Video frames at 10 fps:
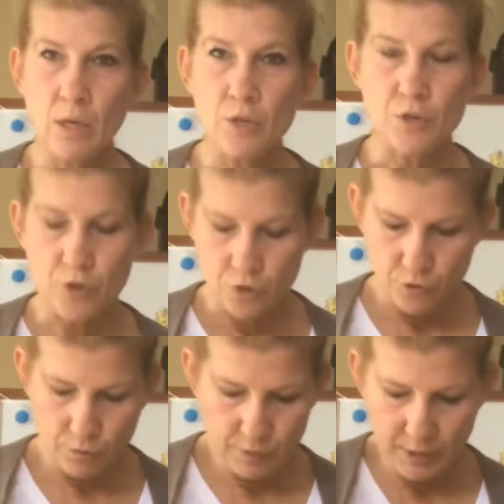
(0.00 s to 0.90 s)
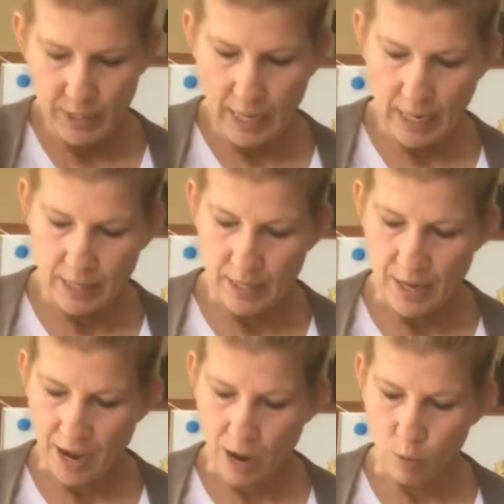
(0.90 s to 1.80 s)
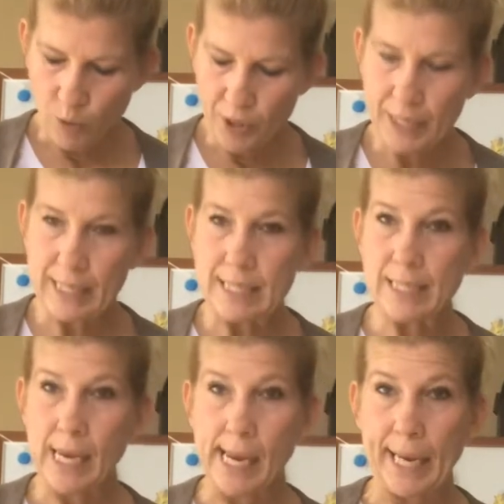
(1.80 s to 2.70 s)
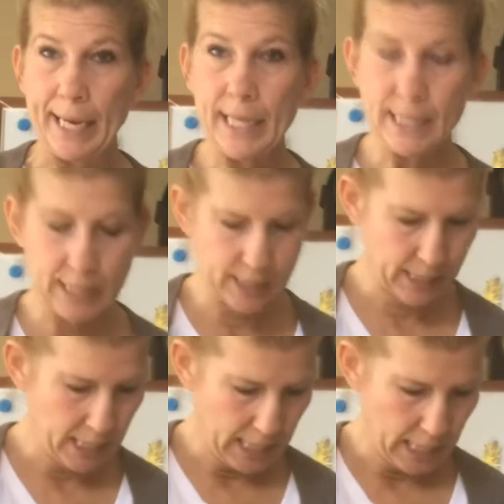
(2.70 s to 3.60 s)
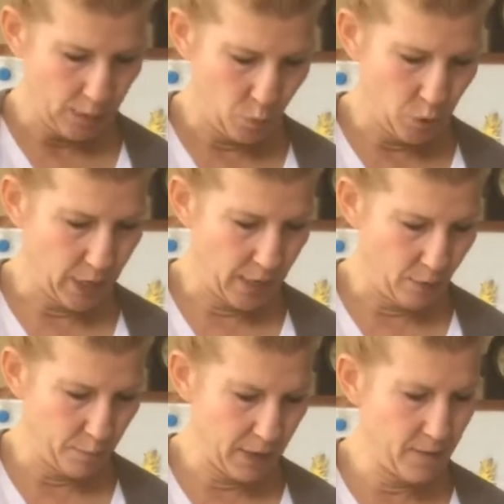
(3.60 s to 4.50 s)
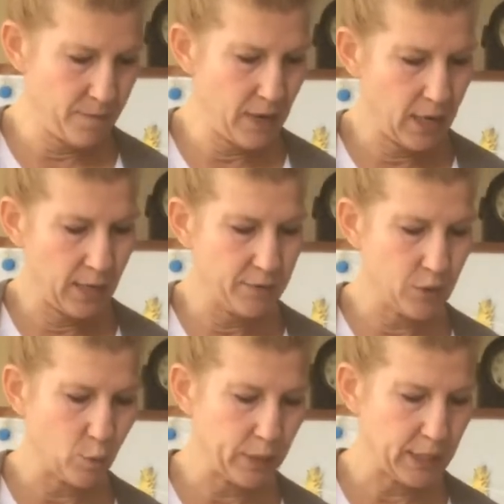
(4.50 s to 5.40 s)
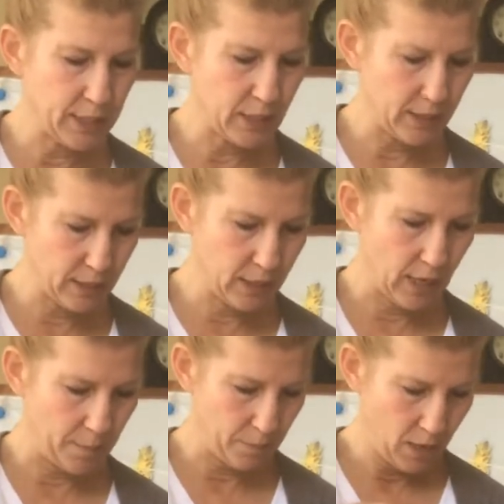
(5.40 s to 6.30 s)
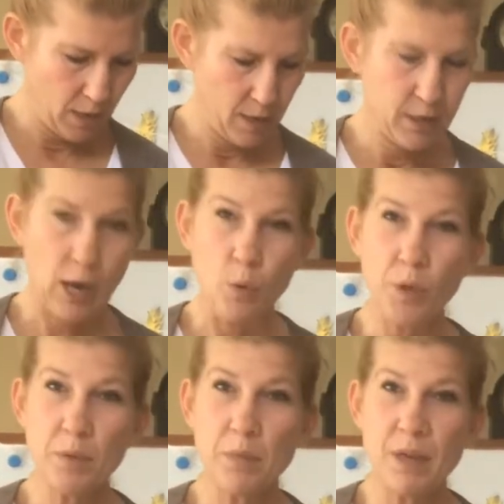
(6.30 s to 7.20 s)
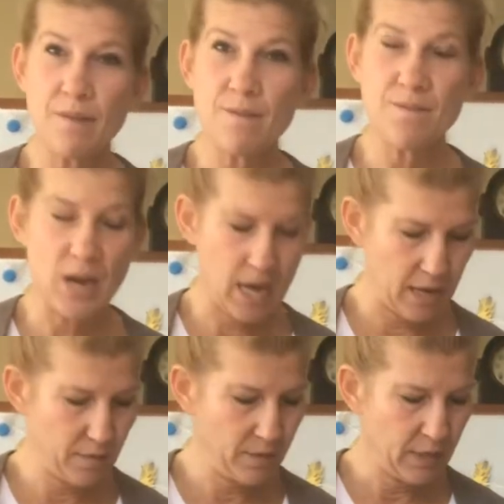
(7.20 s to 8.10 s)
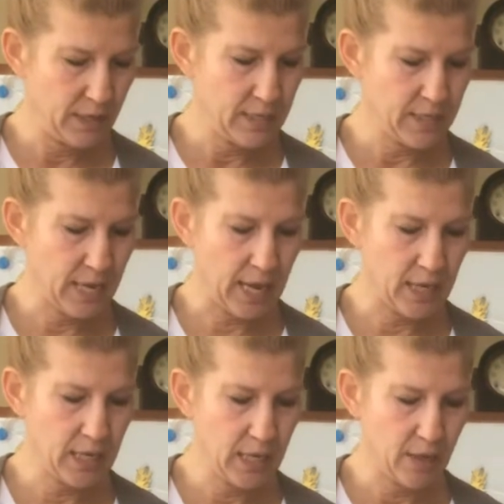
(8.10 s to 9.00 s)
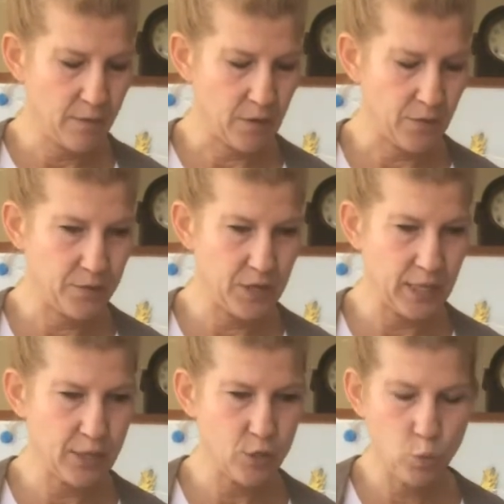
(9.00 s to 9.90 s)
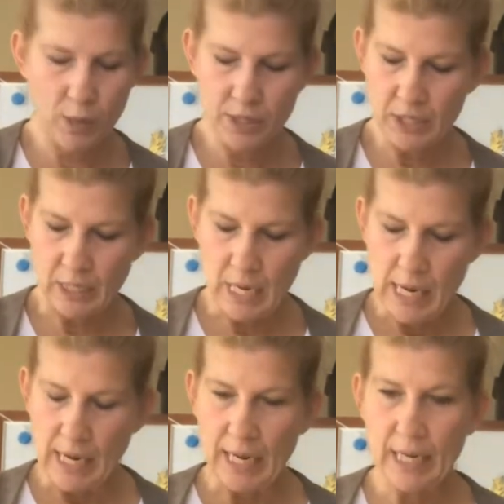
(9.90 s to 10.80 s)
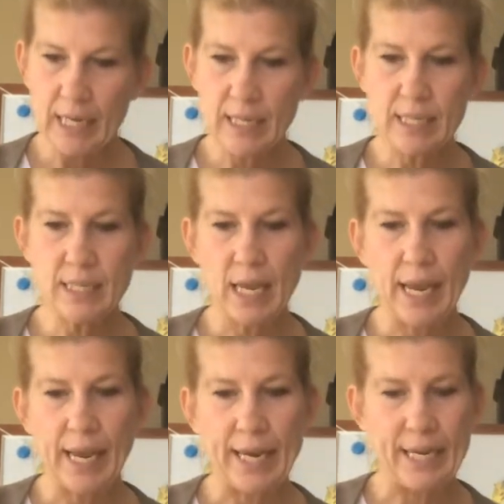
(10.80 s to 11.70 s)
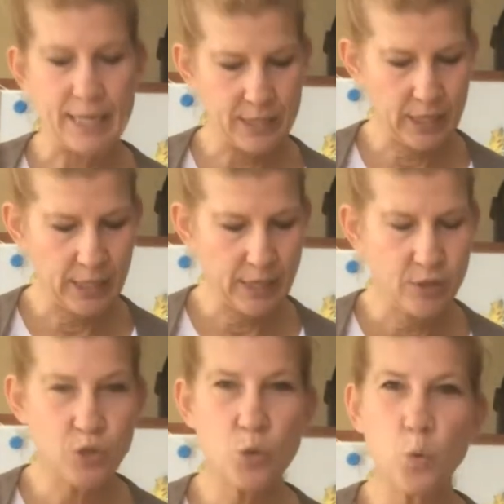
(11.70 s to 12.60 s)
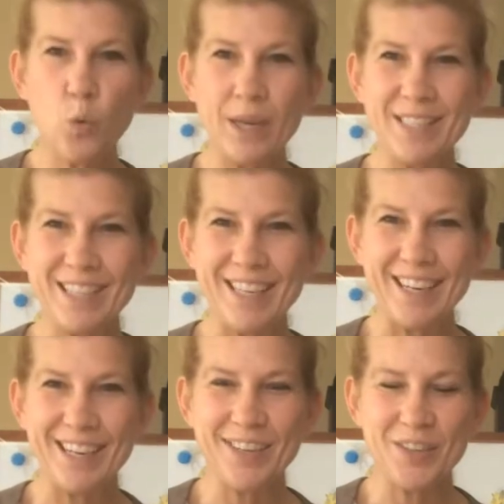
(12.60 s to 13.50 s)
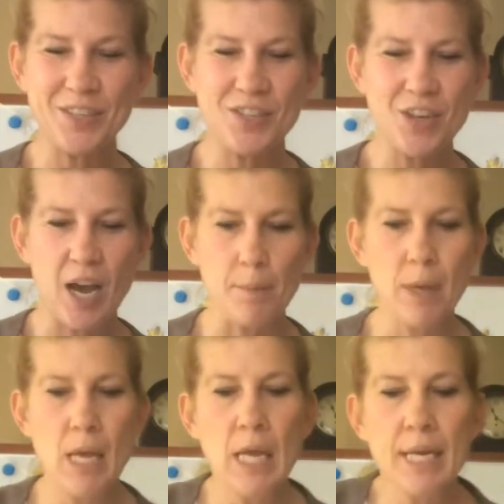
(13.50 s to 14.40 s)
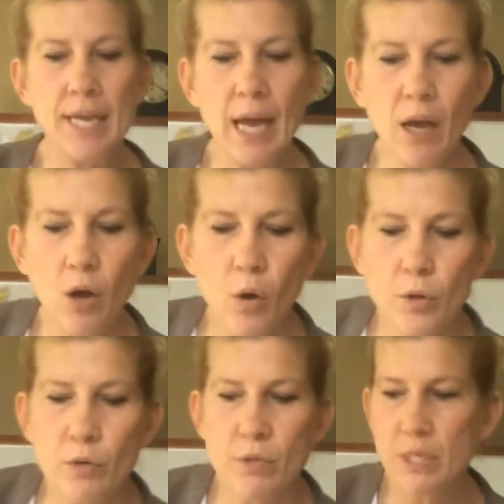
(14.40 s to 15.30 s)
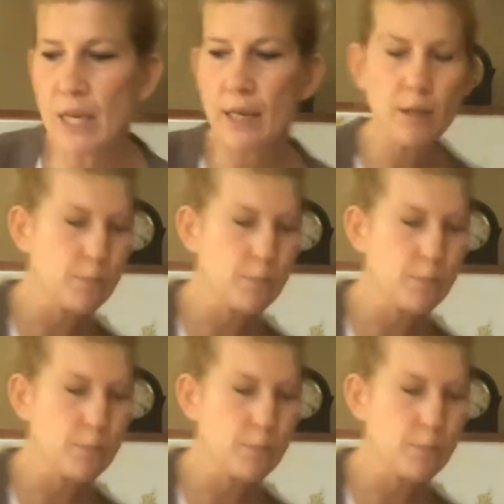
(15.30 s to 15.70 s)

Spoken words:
did you say the hour is 8? And we'll count by 5s till we get to this time. Count with me. 5, 10, 15, 20. It is 8:20. 20. Good job. Now you see on the